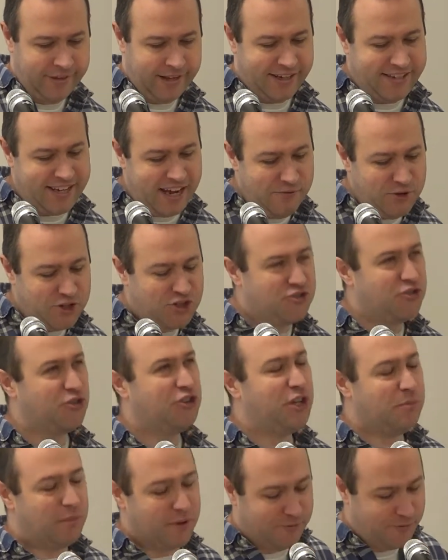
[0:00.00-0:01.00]
Has it ever
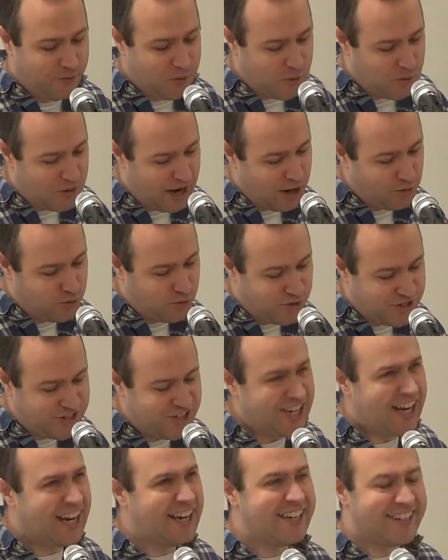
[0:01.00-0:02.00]
struck you before how
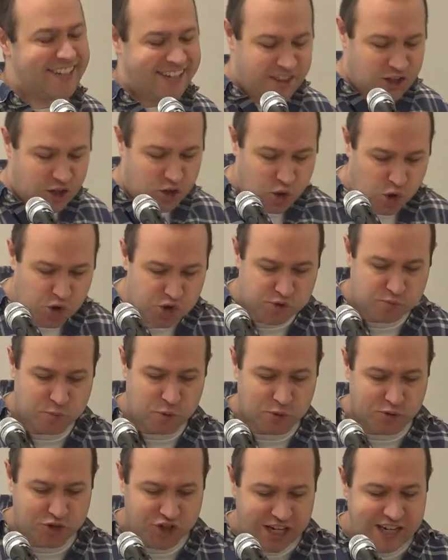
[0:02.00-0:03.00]
Christianity, the
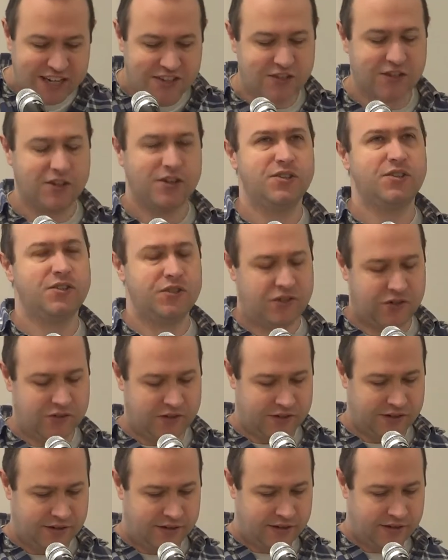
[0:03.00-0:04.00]
gospel,
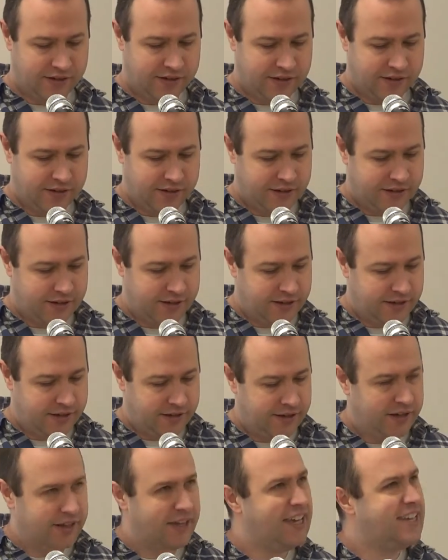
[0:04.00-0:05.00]
Jesus,
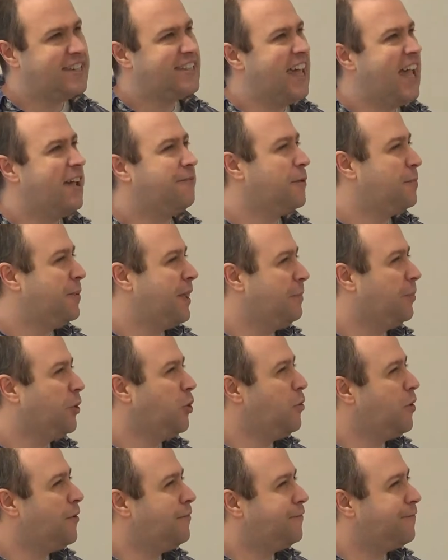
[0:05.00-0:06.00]
is there for people
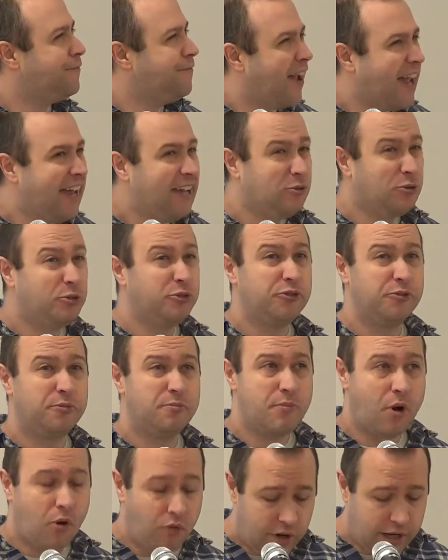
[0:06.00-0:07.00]
who have failed
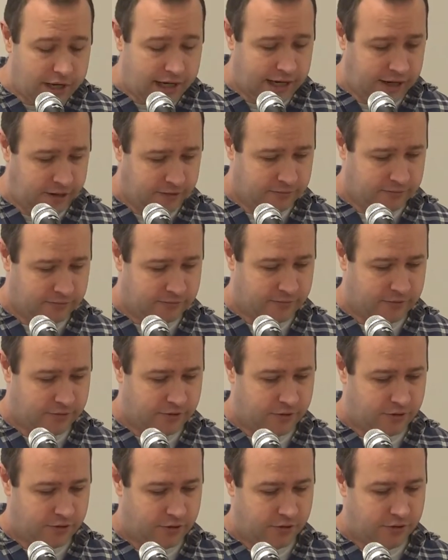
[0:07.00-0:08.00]
morally
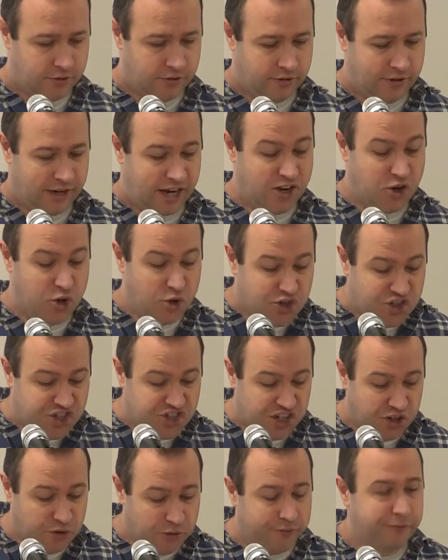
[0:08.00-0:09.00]
and who
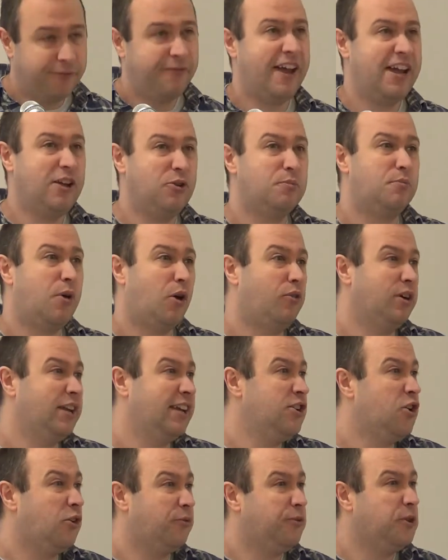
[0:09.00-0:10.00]
still fail morally?
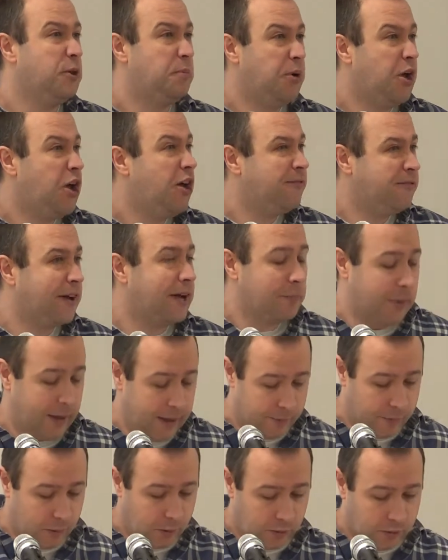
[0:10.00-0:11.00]
Not for the perfect
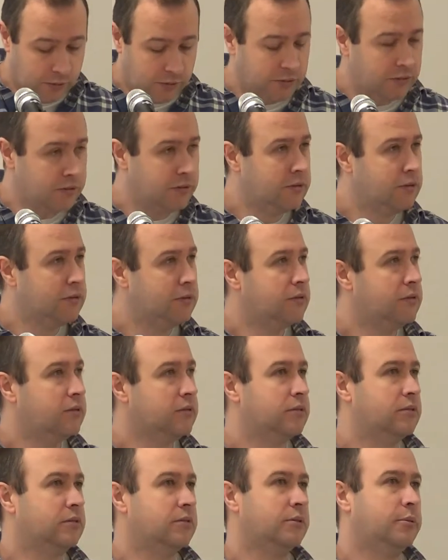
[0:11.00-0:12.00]
people,
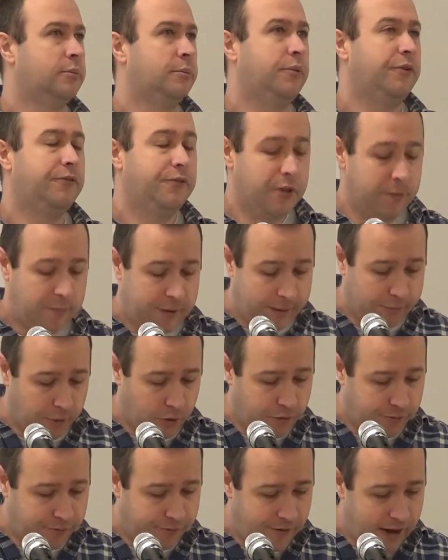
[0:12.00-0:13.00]
but for the people
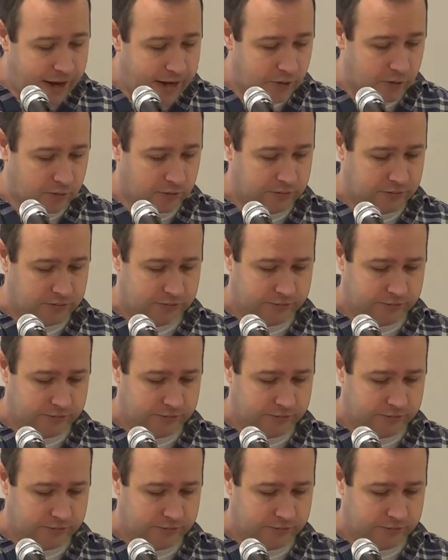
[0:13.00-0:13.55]
who fail.